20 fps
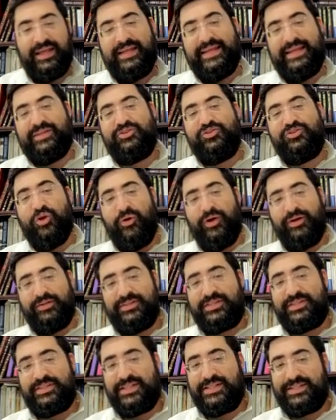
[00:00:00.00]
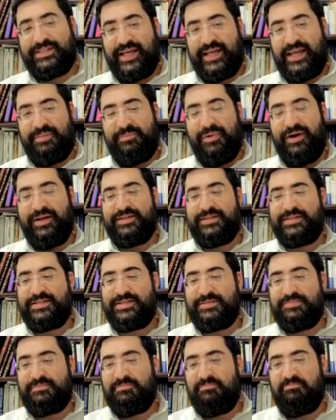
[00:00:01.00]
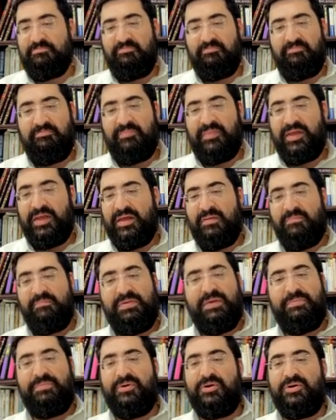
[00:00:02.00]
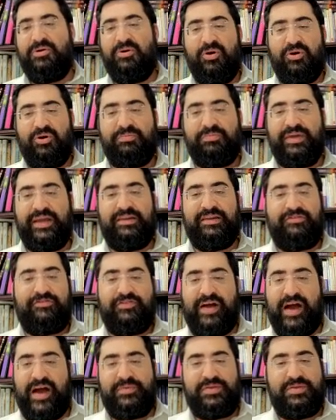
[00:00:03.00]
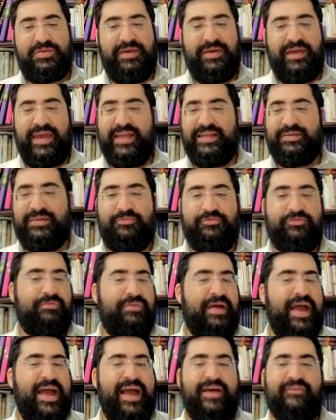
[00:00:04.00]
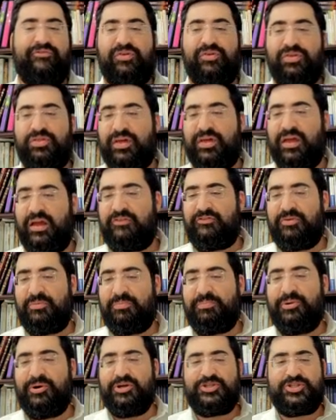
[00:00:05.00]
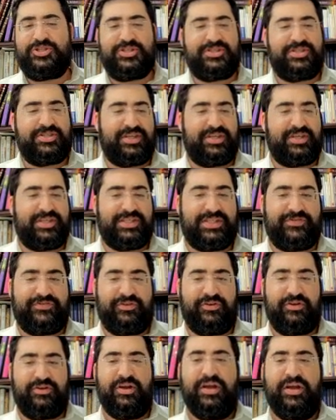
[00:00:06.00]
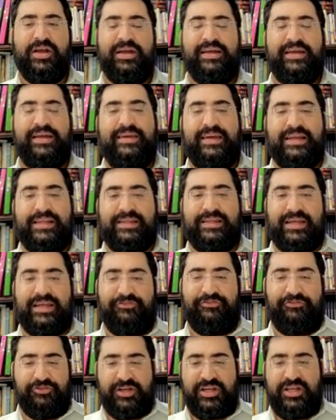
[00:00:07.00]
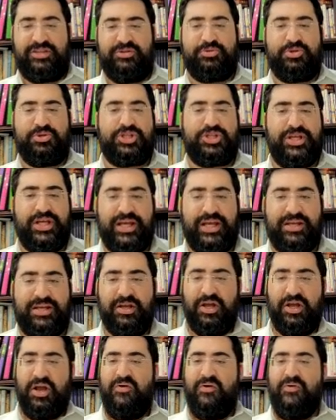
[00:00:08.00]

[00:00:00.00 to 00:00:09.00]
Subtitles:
Now, during the 6 to 8 months, people called me and Ephraim to be Adam from everything, for purchases, for Gittin, for Kiddushin.